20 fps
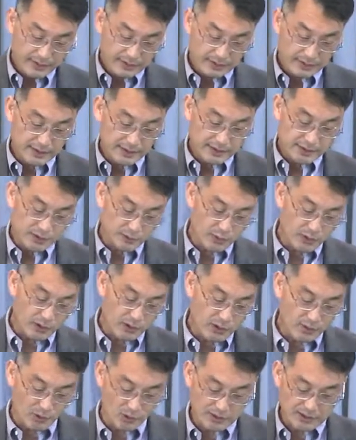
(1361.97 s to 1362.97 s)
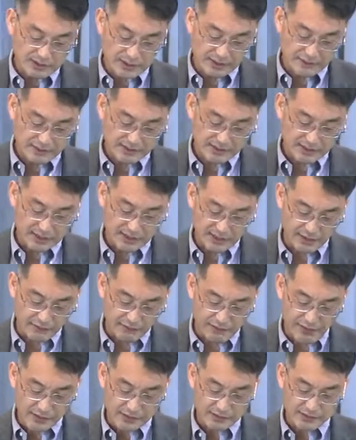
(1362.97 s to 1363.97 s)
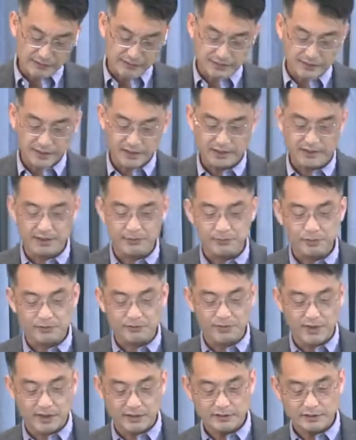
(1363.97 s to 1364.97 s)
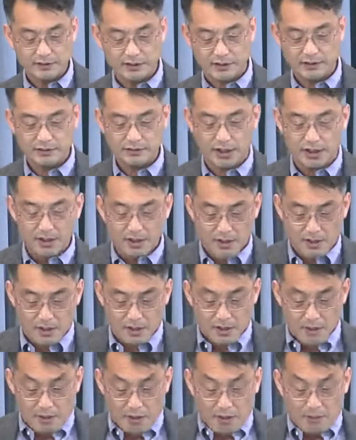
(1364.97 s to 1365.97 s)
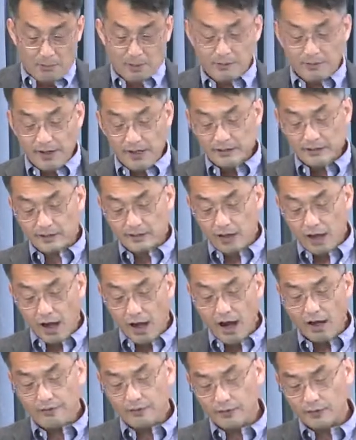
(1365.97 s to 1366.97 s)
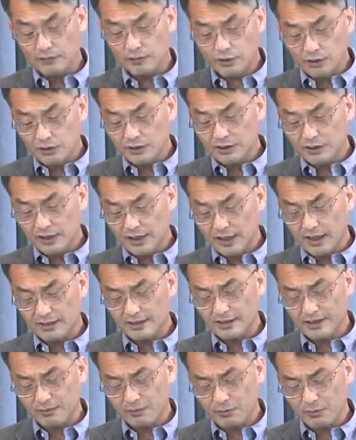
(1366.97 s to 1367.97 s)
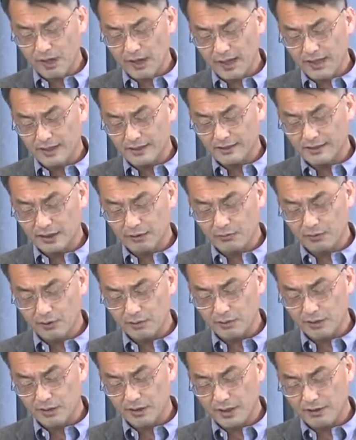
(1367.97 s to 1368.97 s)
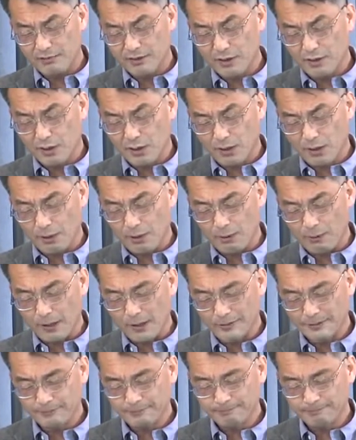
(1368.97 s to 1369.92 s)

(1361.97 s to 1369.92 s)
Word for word: See, this is one of the most devastating effects of sin. It prevents us, prevents God from using us in ways that we will never know